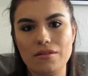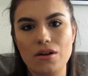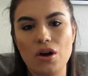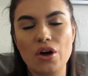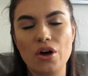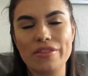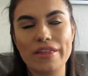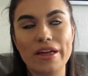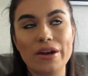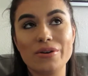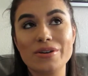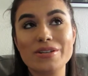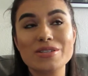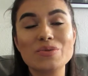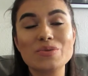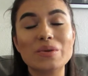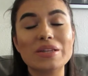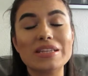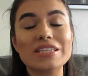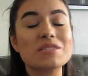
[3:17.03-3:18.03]
all that or
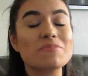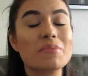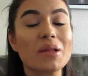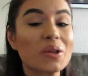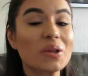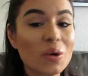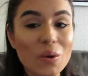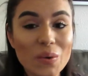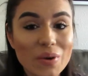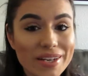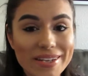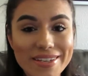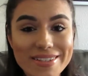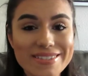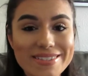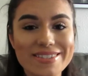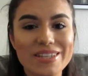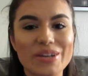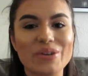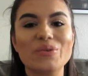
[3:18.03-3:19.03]
doesn't really smell coconut
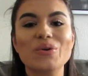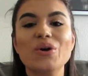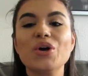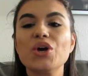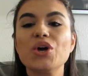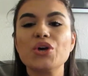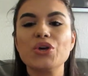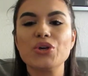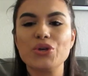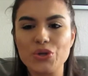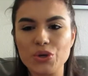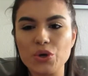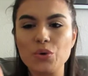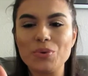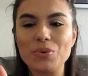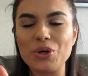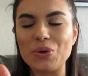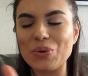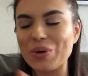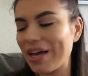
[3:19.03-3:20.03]
so you'll
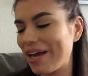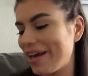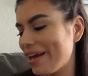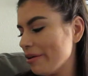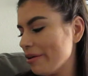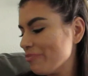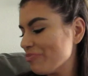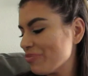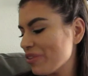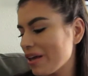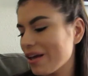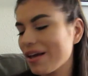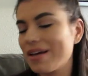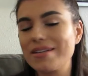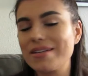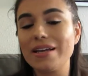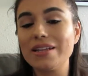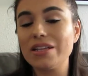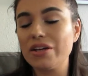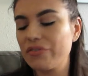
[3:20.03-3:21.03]
be okay
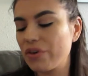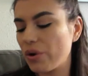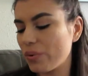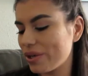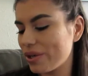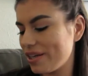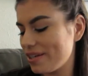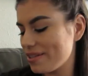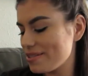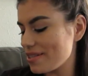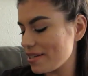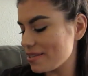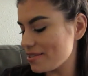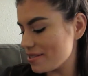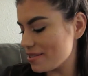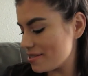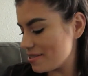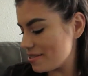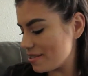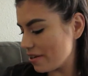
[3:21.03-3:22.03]
because I love coconut
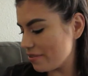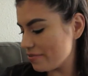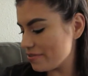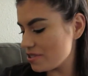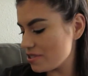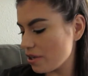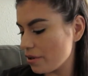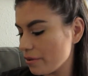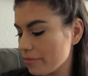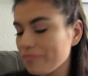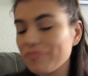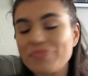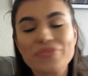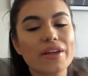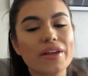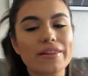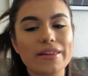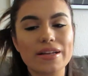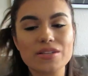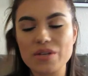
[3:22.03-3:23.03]
scented stuff so
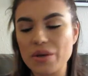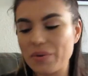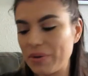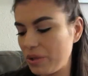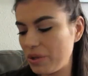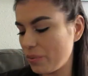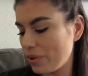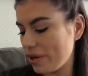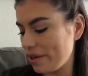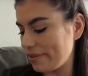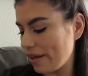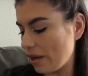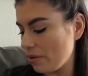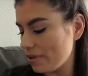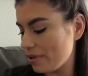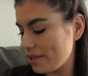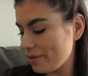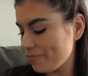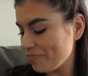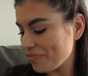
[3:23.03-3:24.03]
that's why I really wanted that
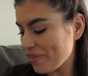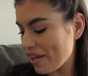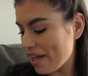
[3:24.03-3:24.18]
one